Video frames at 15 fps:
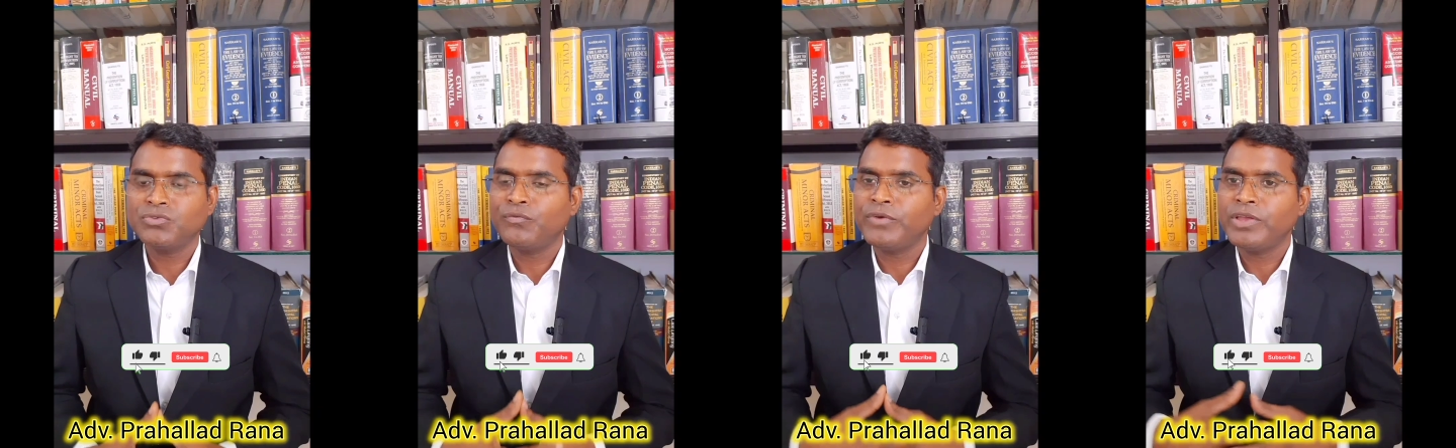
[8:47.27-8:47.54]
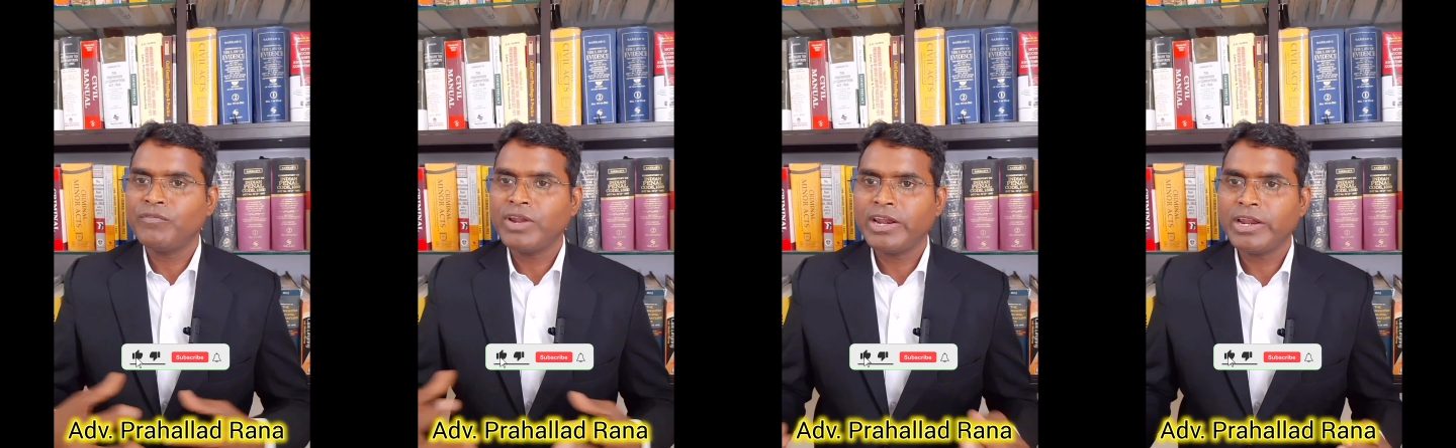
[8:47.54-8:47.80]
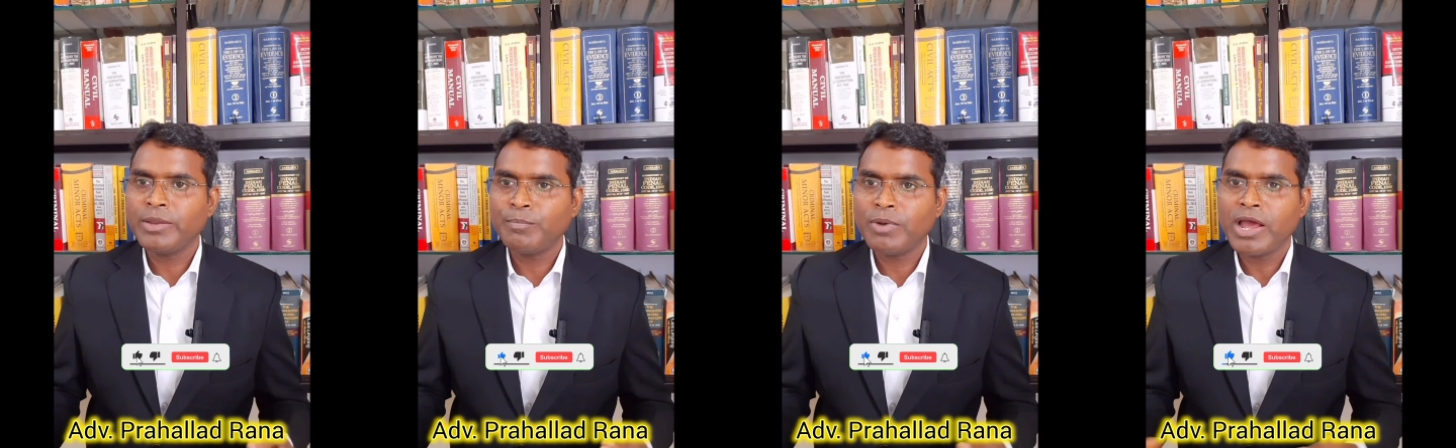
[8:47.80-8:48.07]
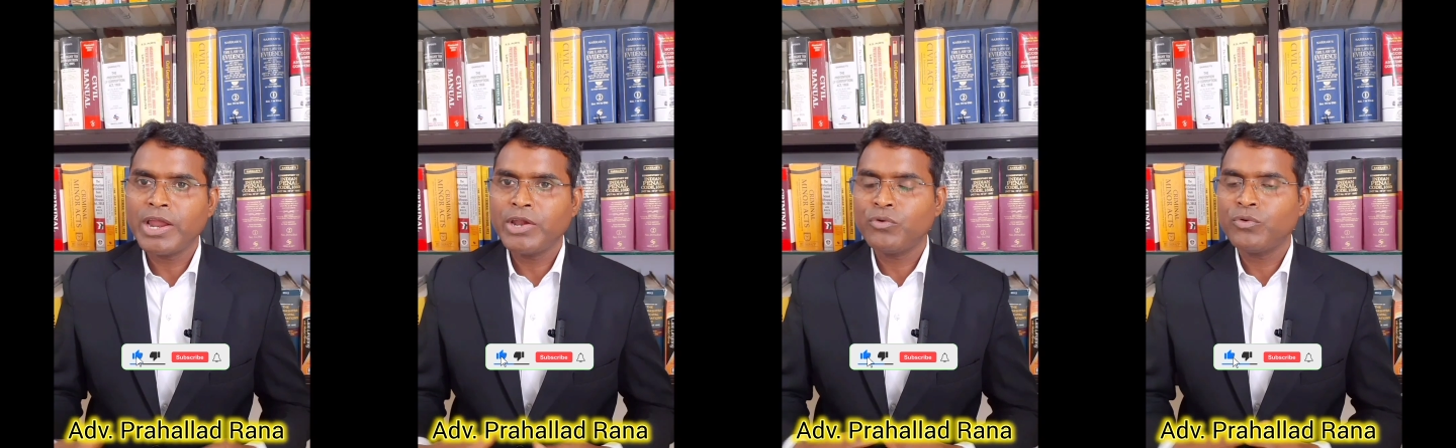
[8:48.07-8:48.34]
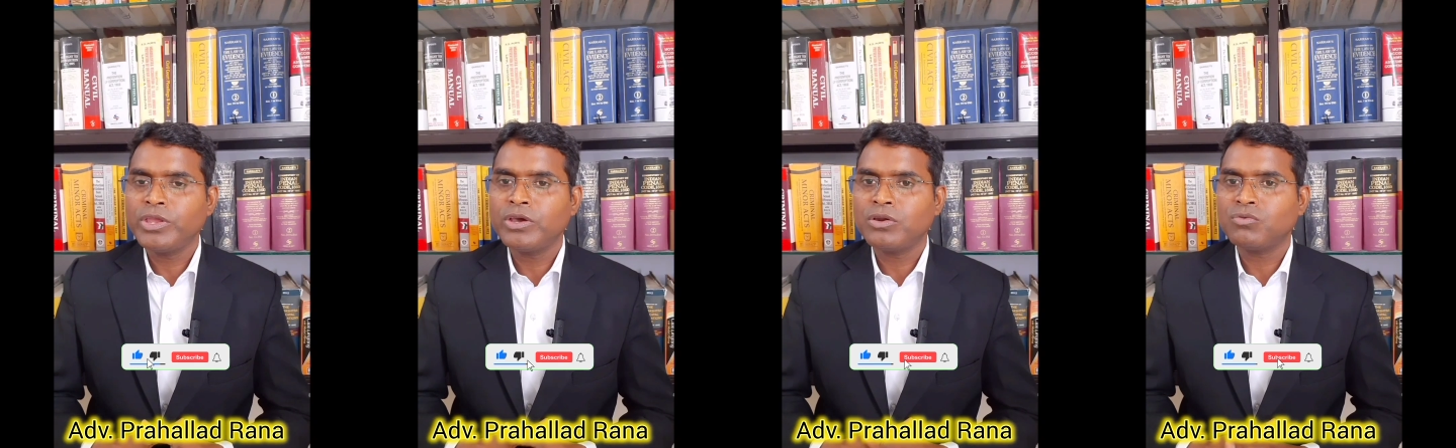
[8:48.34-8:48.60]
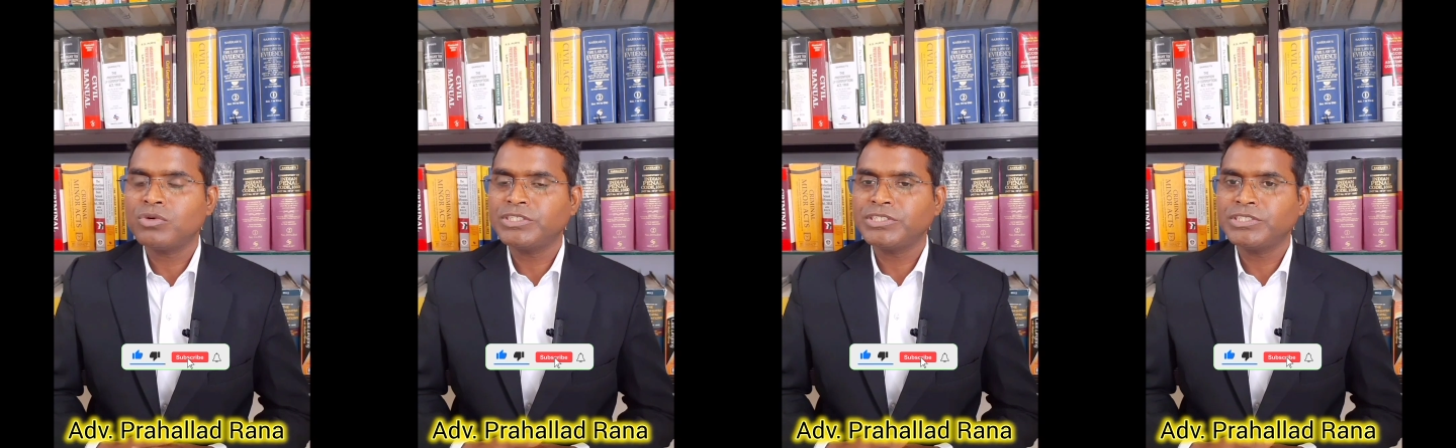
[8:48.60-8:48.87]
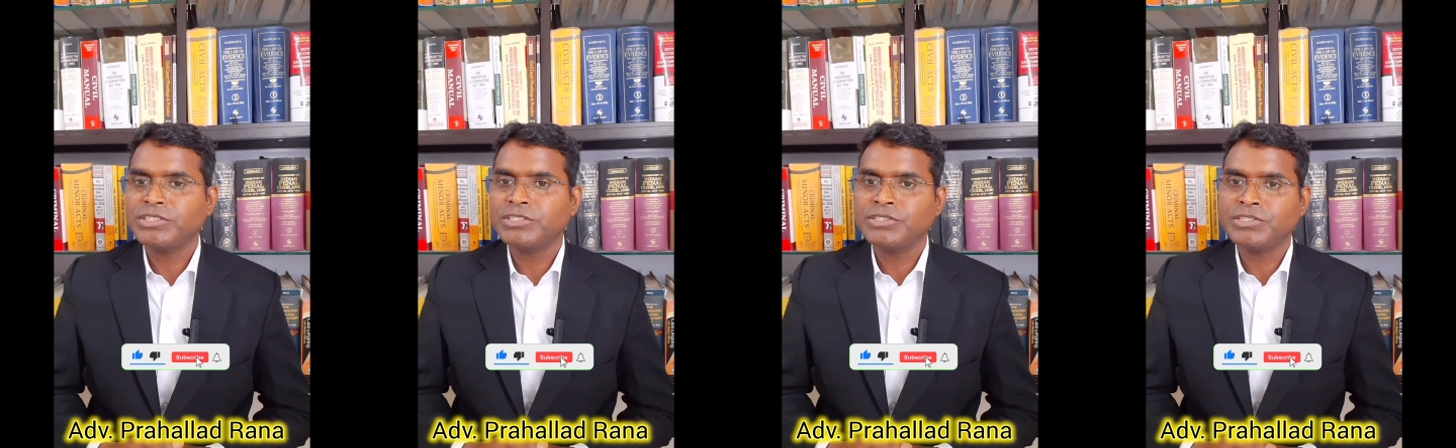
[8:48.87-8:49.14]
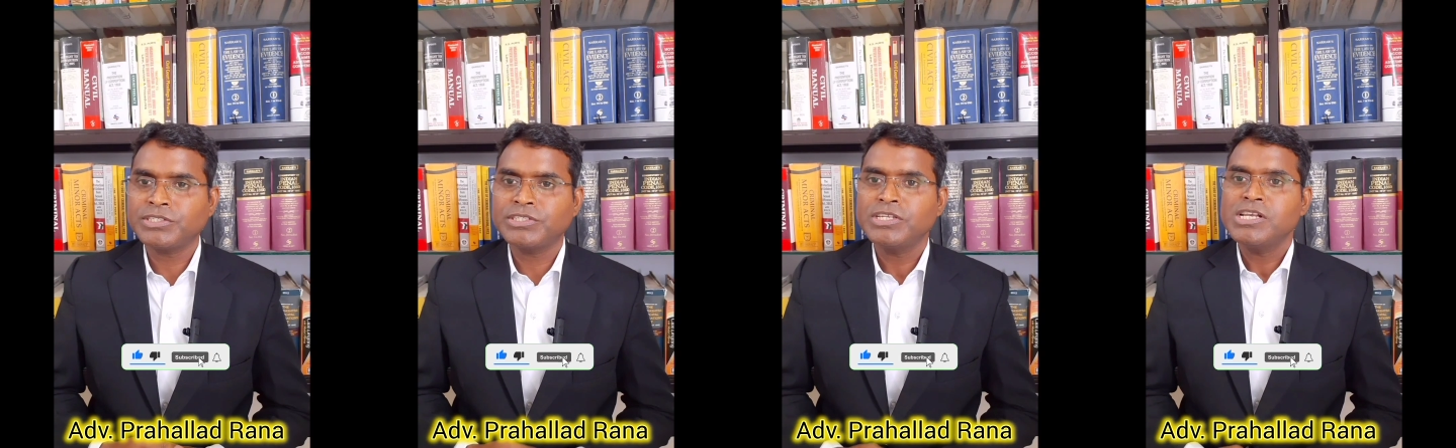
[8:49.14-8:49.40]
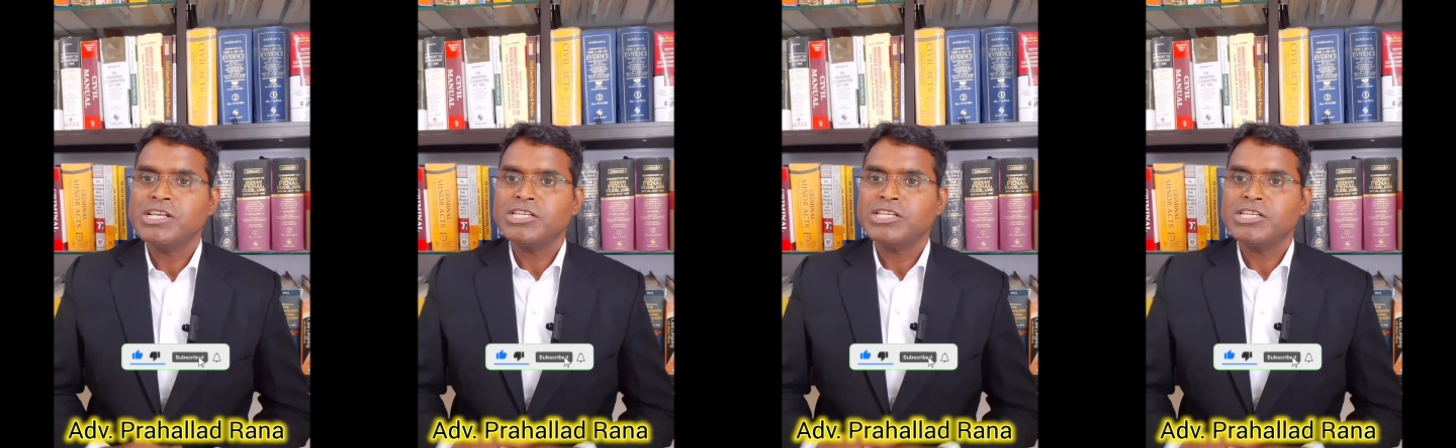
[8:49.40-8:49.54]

We will reply to your questions.